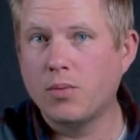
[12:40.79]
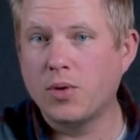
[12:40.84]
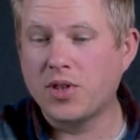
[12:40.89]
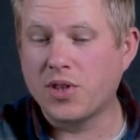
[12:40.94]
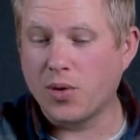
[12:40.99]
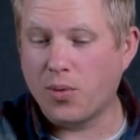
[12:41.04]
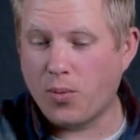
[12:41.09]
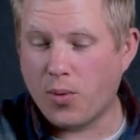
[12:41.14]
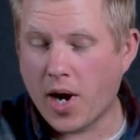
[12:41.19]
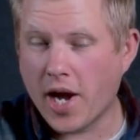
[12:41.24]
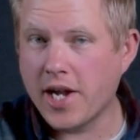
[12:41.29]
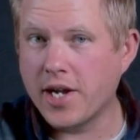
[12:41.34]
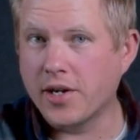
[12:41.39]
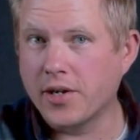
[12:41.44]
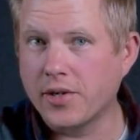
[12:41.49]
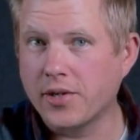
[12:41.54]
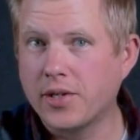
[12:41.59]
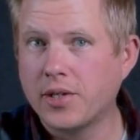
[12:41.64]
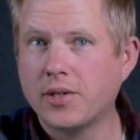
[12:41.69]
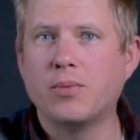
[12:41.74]
with the
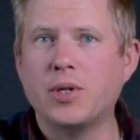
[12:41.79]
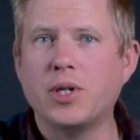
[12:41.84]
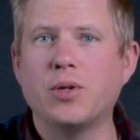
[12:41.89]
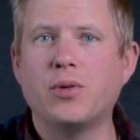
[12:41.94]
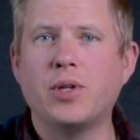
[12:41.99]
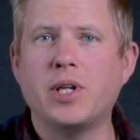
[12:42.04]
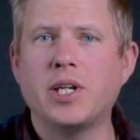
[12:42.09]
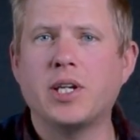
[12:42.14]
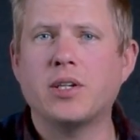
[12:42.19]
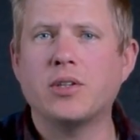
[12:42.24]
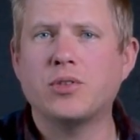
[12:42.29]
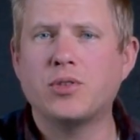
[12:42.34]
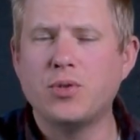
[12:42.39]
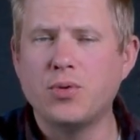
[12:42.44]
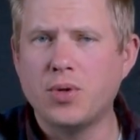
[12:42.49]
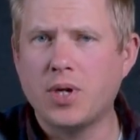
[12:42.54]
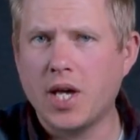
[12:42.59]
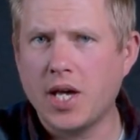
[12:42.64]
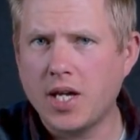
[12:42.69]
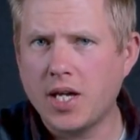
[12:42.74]
wired Reolink
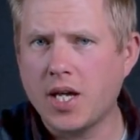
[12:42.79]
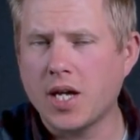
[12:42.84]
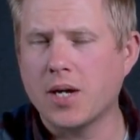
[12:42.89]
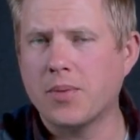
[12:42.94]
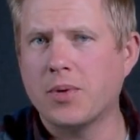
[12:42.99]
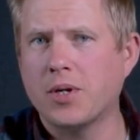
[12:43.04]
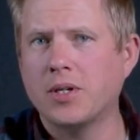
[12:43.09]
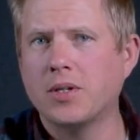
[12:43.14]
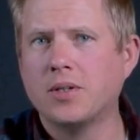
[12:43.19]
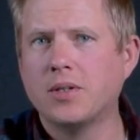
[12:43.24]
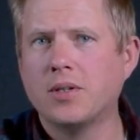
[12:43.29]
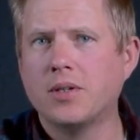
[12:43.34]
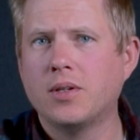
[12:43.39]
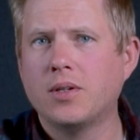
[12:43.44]
2K camera,